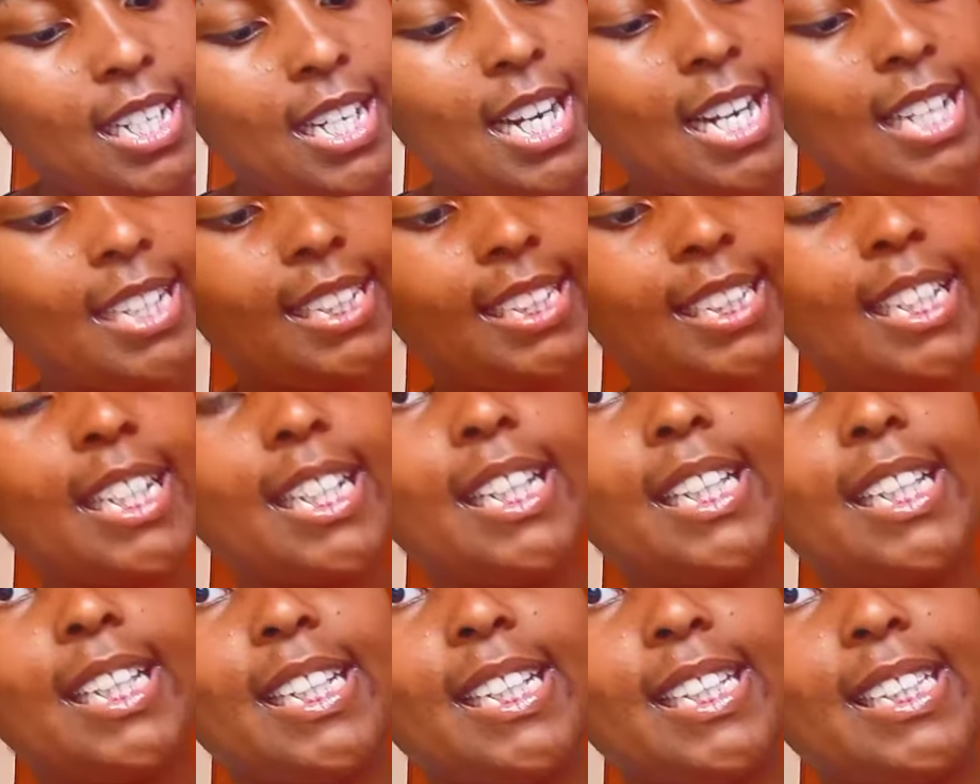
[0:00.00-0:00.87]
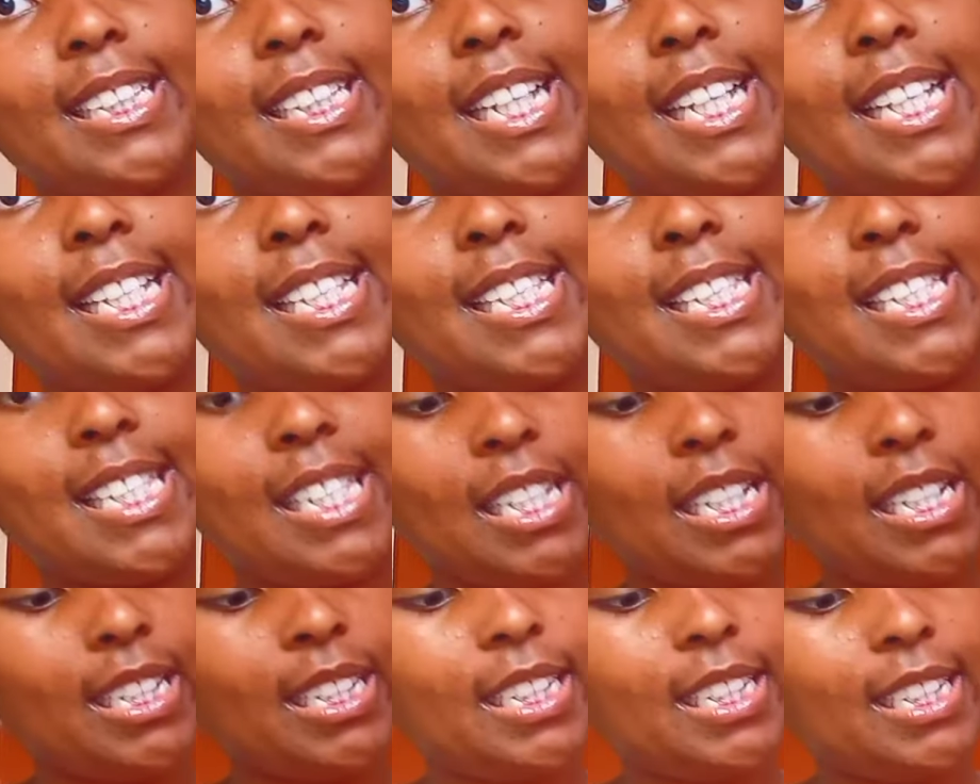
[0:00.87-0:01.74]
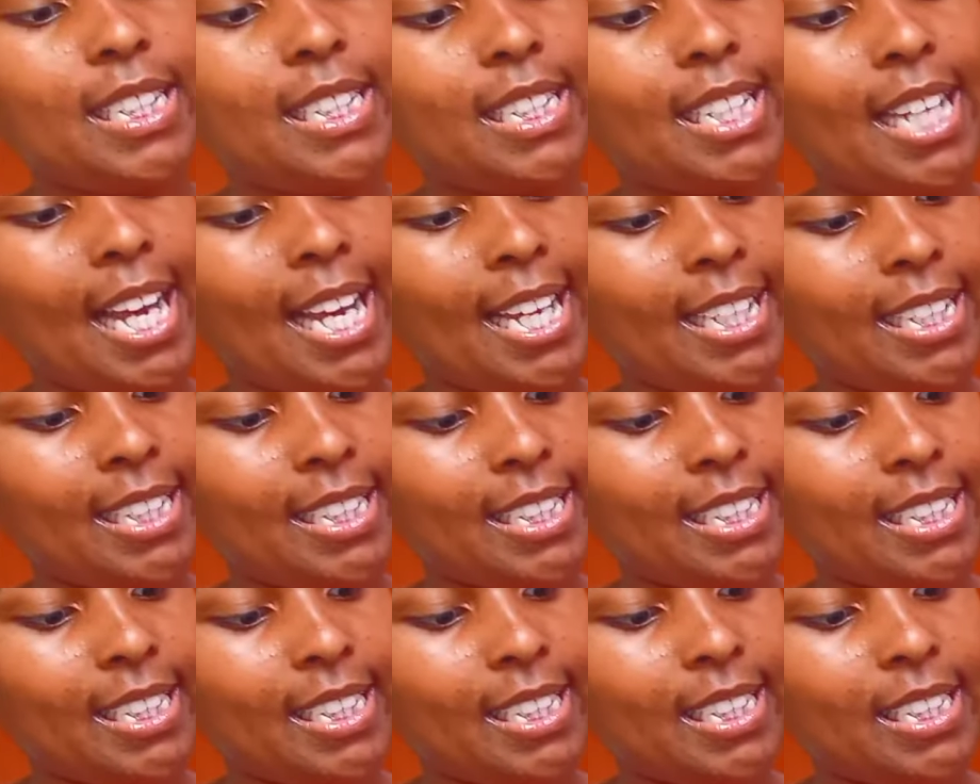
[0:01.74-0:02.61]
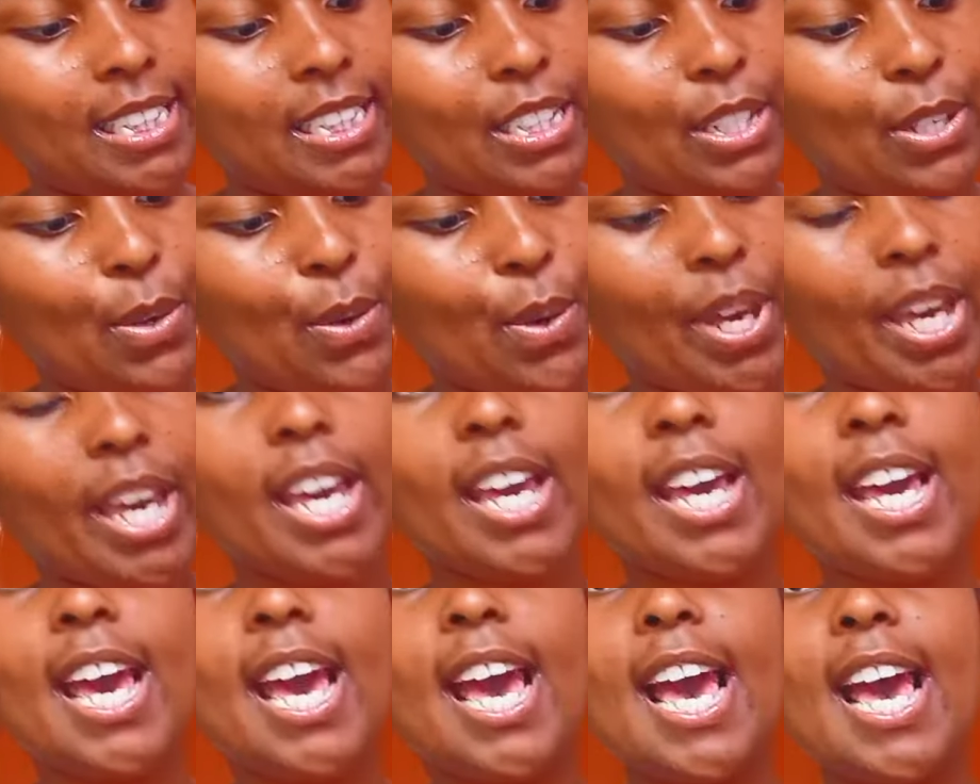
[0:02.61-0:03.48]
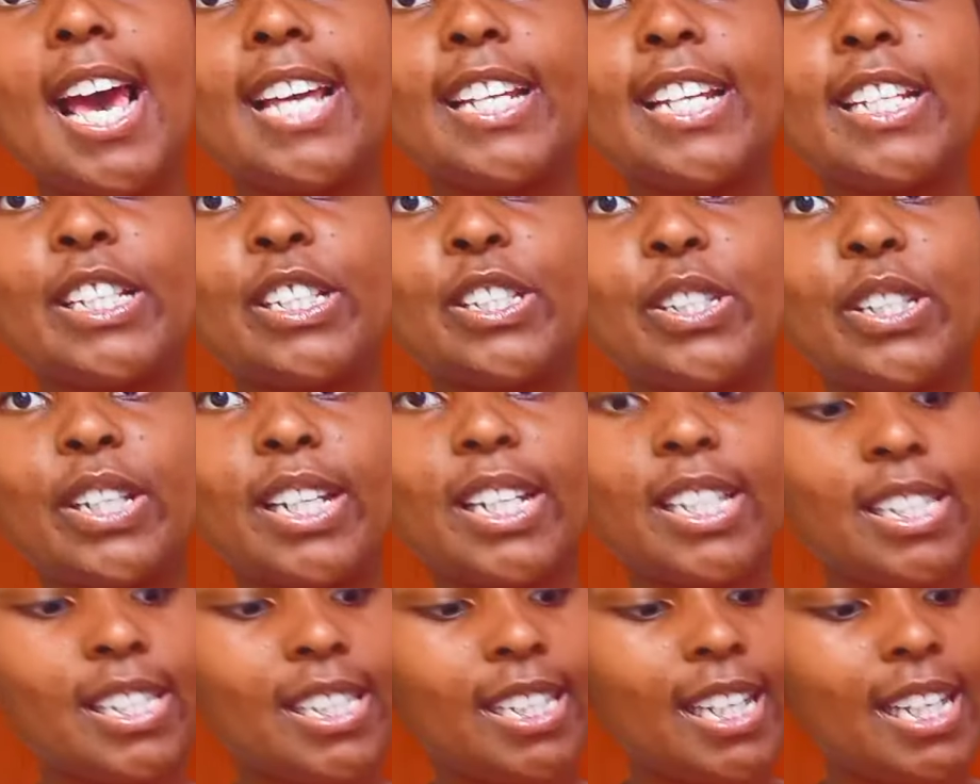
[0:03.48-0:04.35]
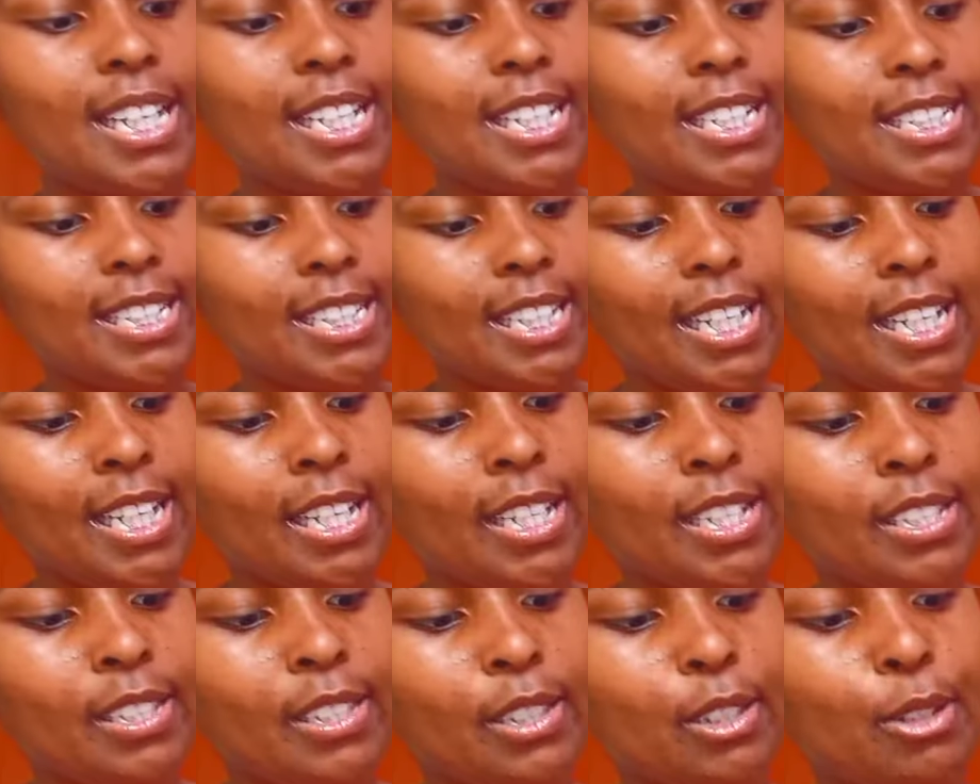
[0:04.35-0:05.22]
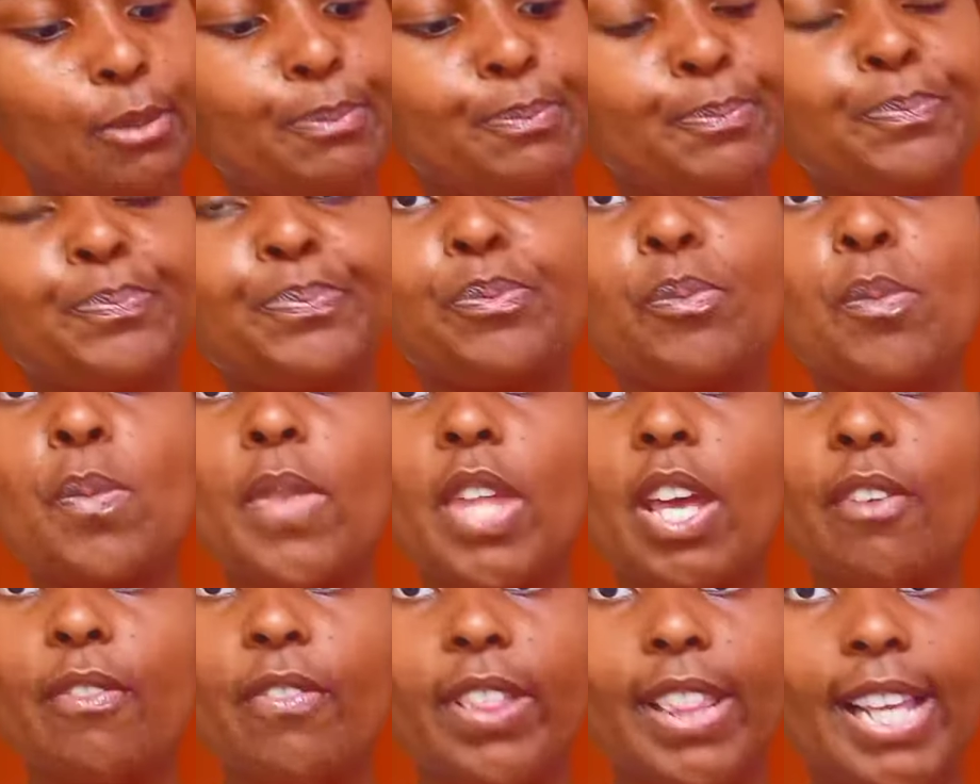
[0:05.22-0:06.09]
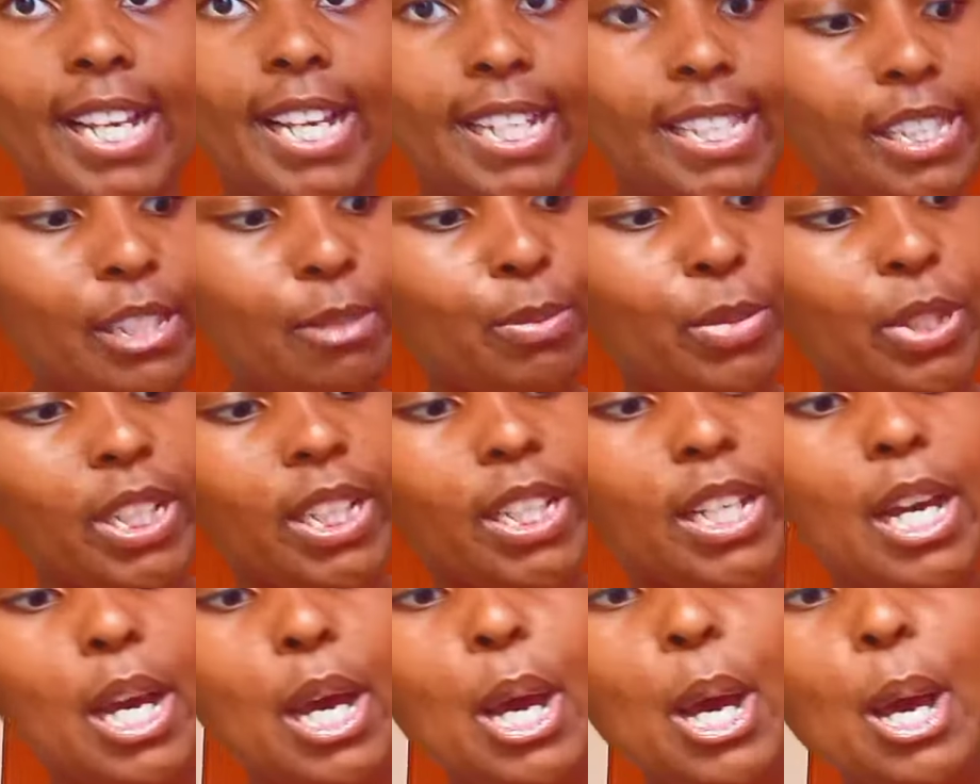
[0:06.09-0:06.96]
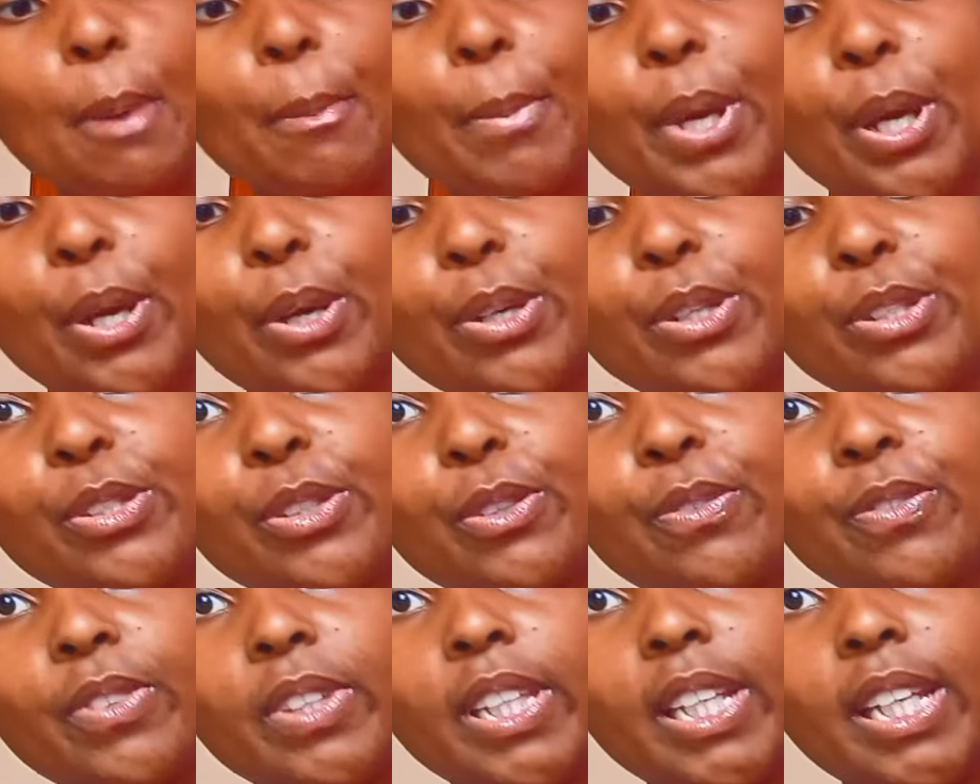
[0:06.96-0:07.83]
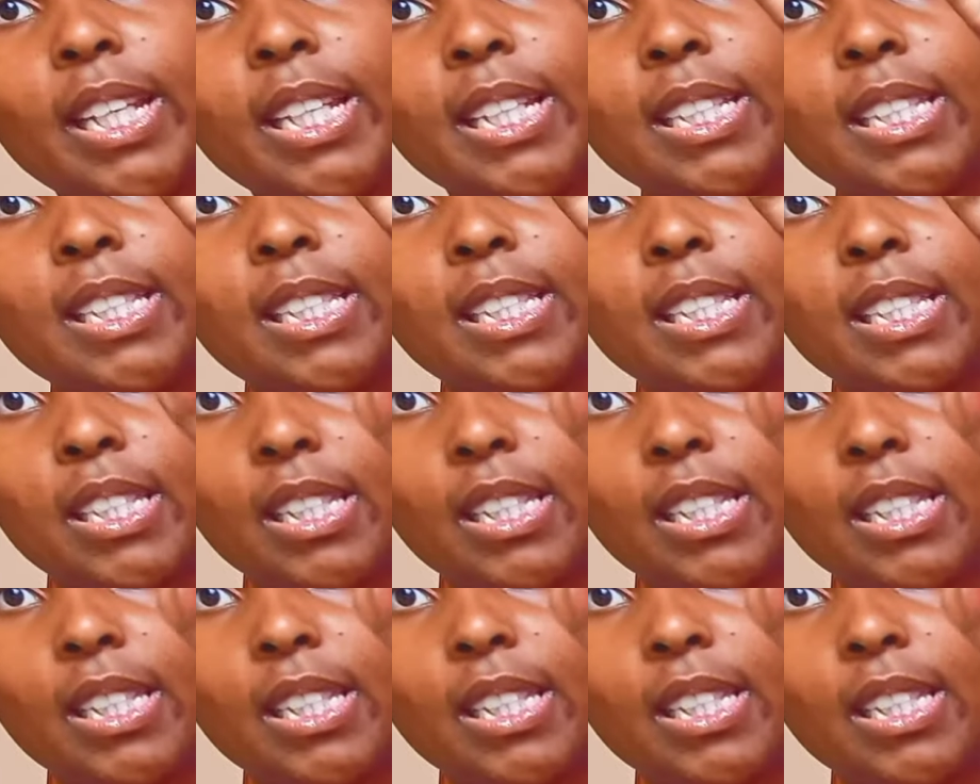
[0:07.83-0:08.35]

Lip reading: until it is tight. Okay, and as you can see, it is flexible because of these.